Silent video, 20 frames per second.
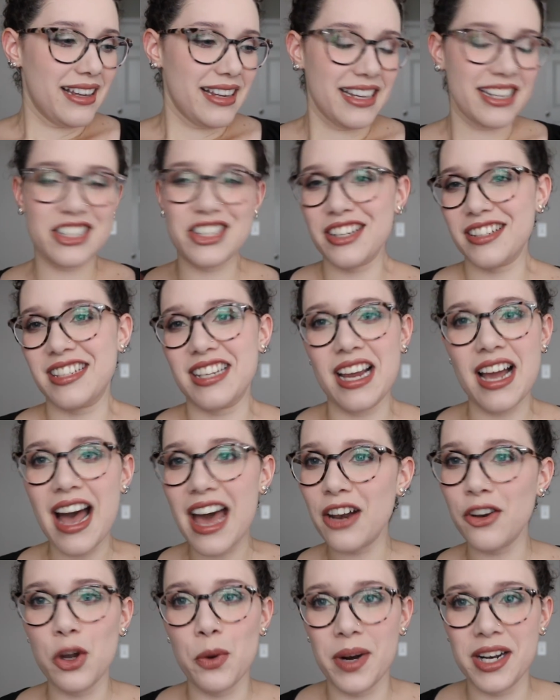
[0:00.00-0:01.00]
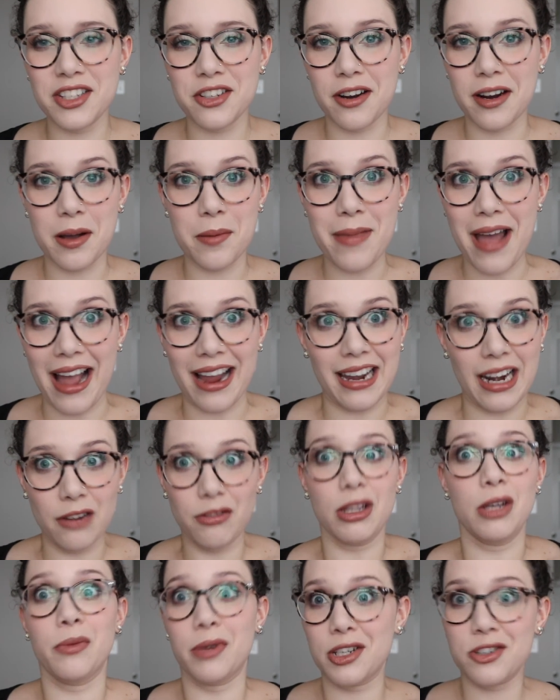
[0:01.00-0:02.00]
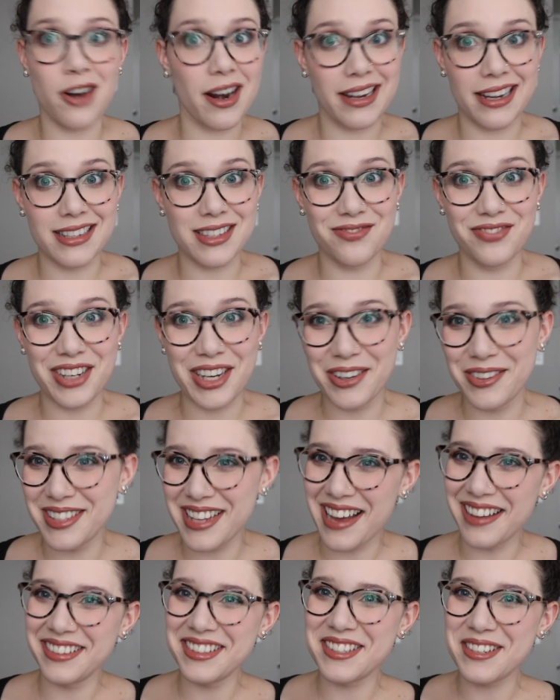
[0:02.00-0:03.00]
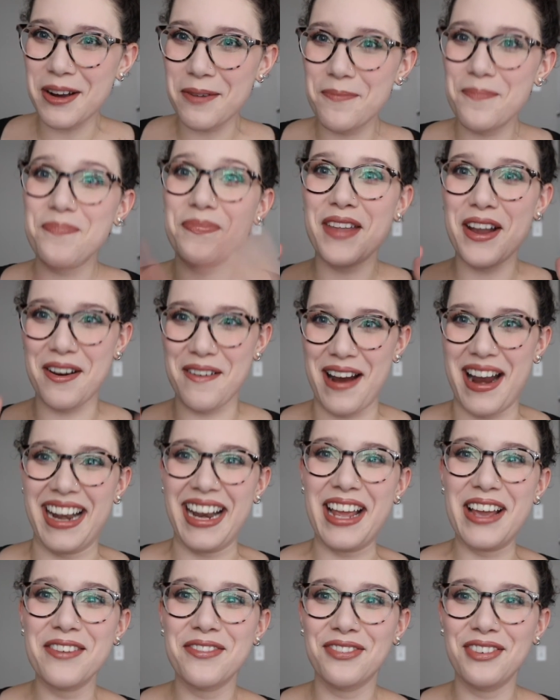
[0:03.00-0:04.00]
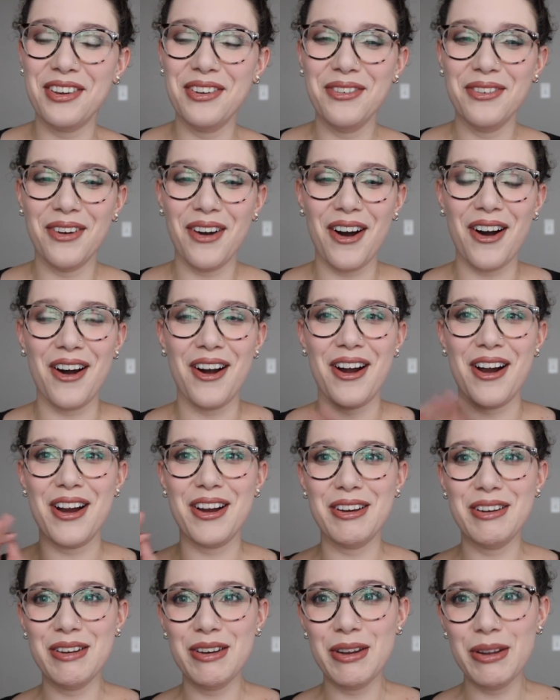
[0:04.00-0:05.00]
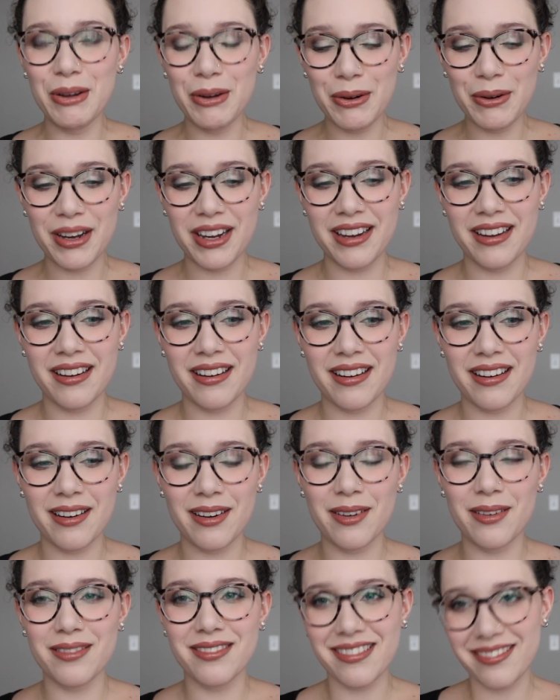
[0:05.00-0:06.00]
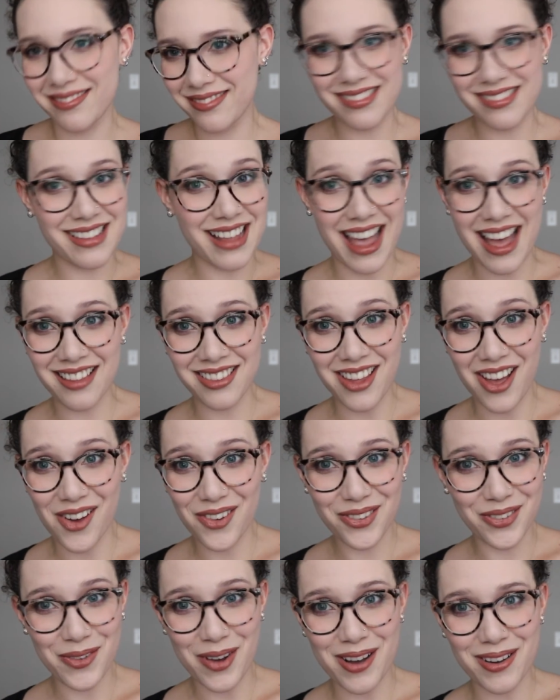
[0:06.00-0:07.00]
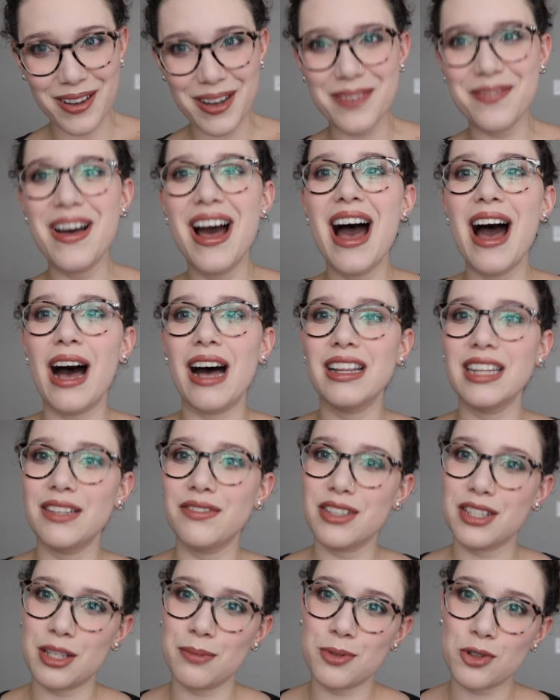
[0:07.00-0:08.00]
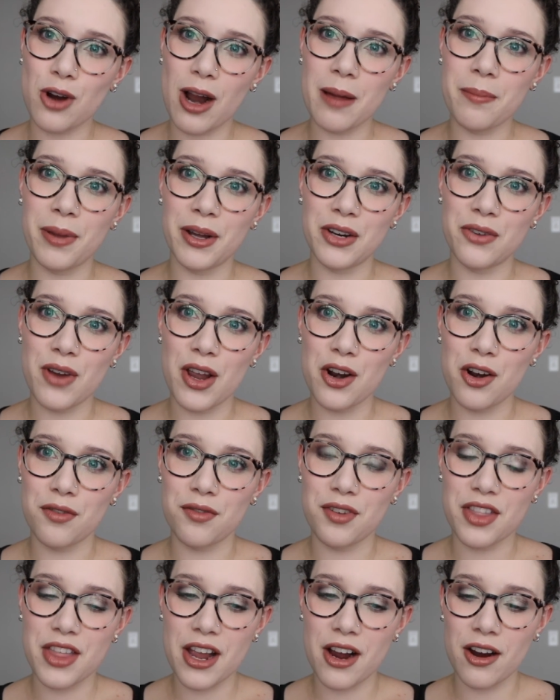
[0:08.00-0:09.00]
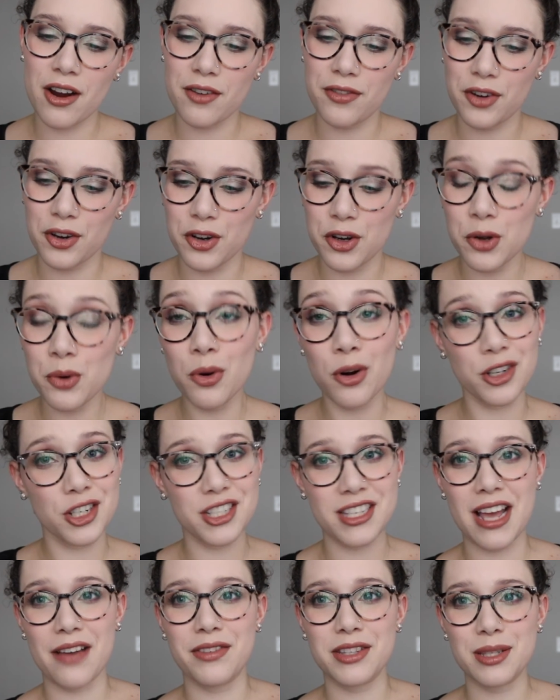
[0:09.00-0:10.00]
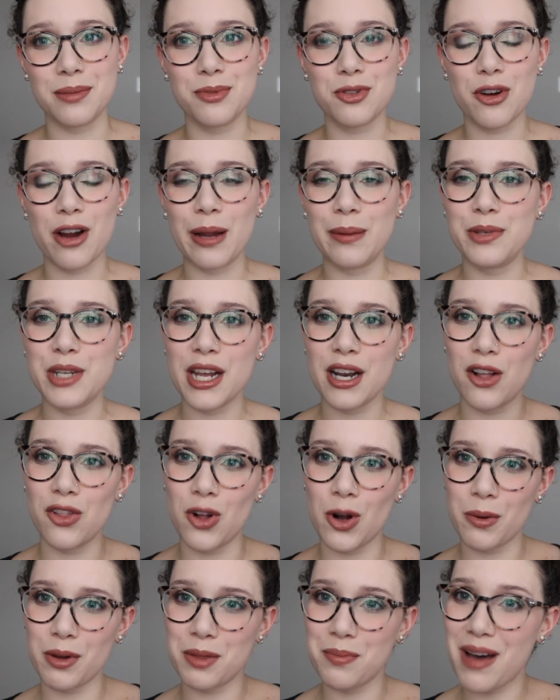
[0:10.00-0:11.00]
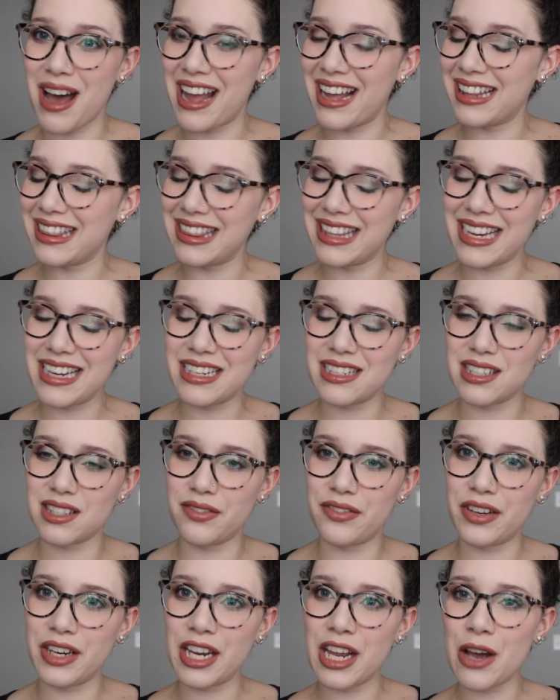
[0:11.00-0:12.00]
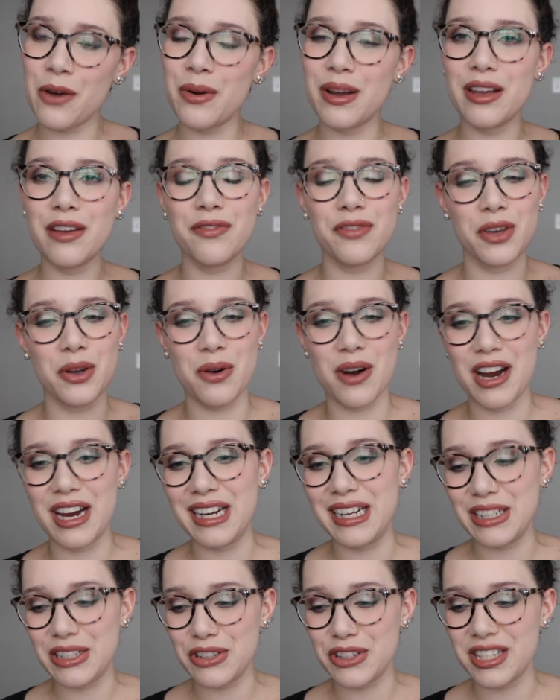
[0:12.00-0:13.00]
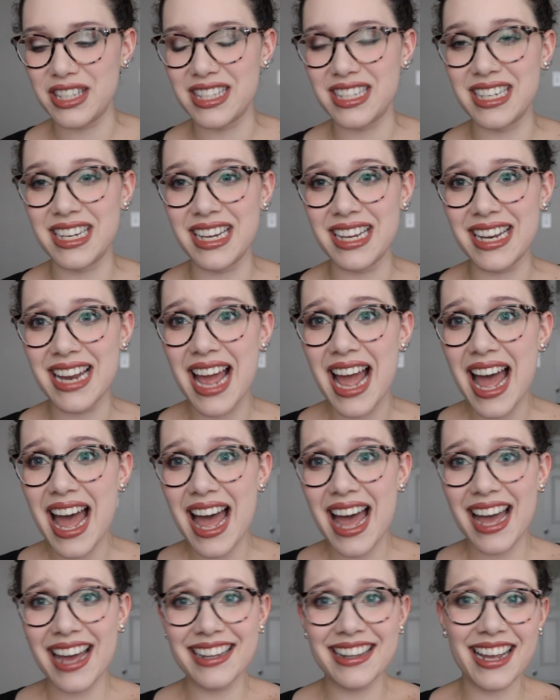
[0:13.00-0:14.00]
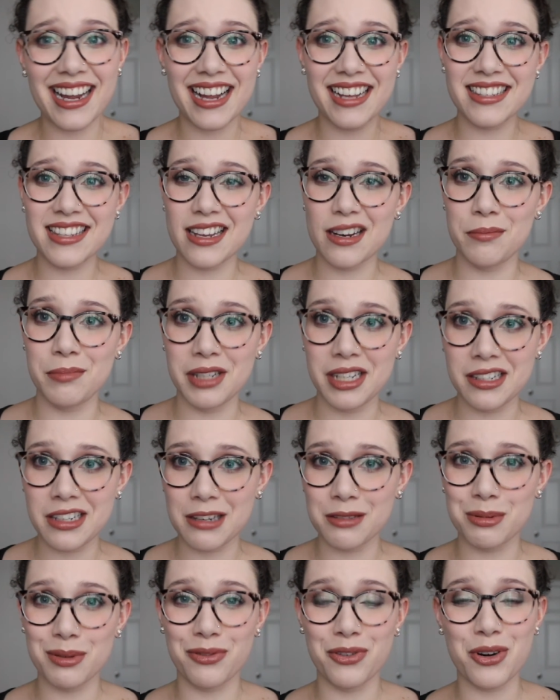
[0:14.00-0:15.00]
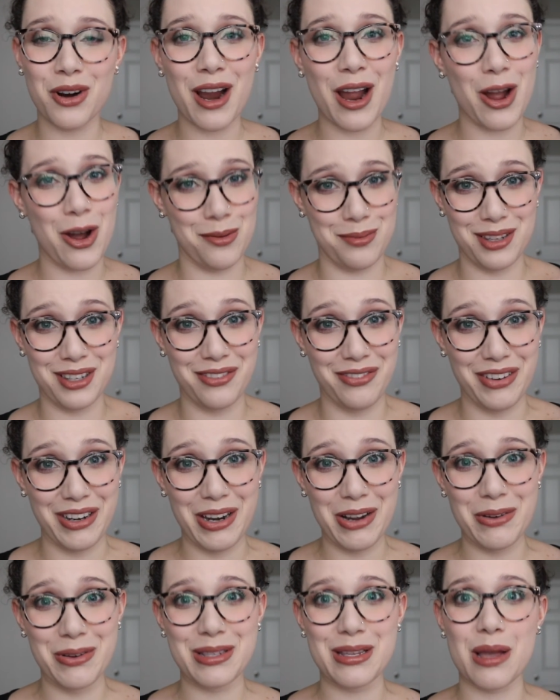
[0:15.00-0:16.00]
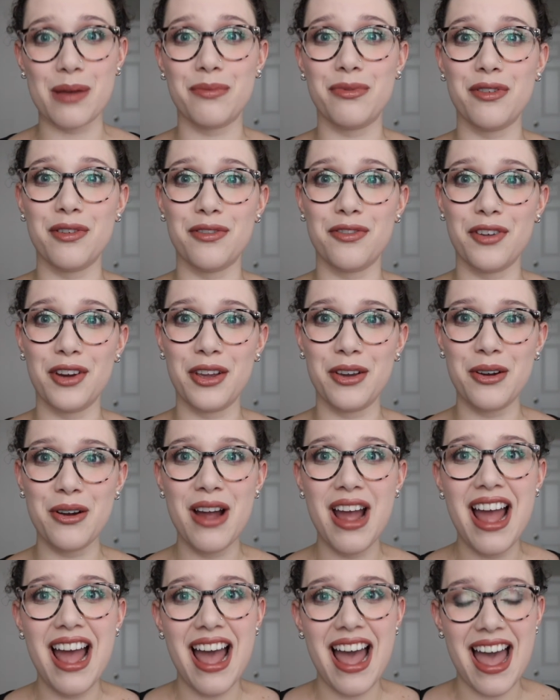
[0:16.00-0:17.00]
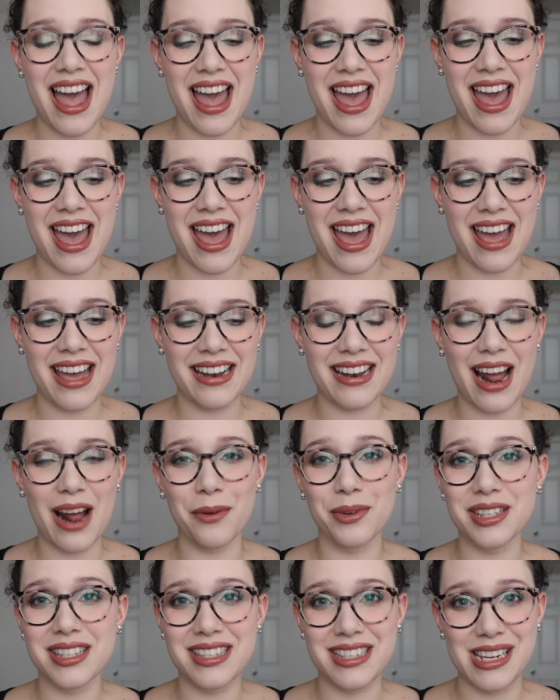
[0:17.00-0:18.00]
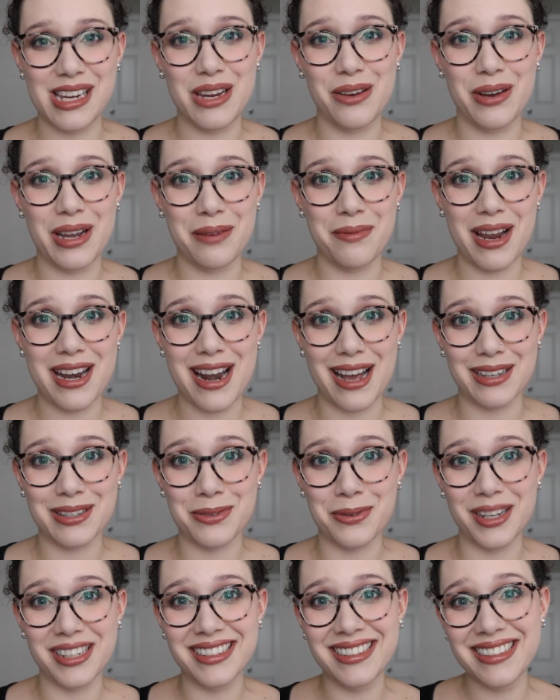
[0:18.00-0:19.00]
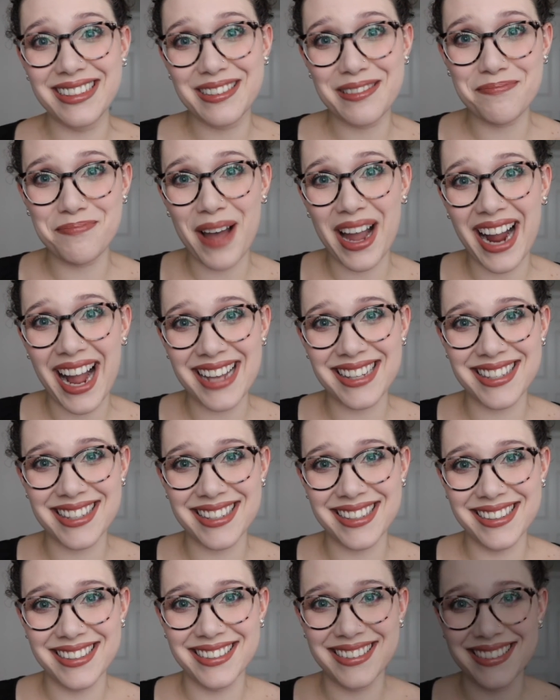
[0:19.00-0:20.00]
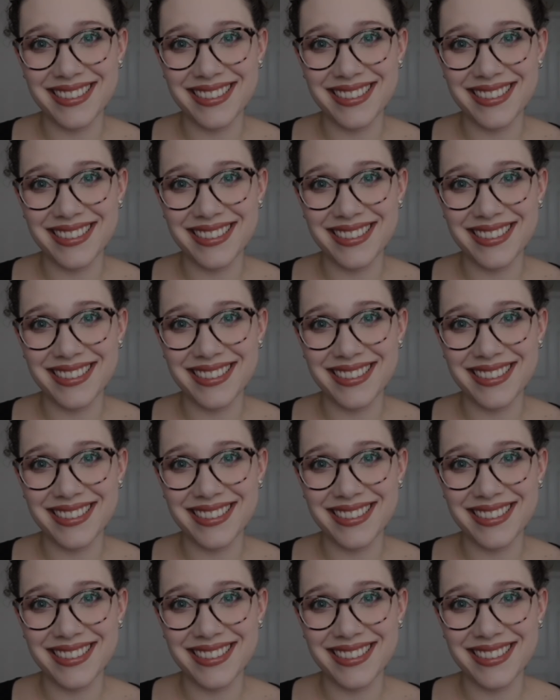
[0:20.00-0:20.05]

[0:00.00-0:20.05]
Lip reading: It just, I don't know when it's gonna come back, and I really wanna try to get some videos out. So, all right, if you are new here, hello, welcome. I'll leave the subscribe button right over there if you're new or just haven't subscribed yet, along with my latest video if you are interested. And like I said a million times before, I hope this video was helpful for you, and I will see you in my next one. Bye, guys.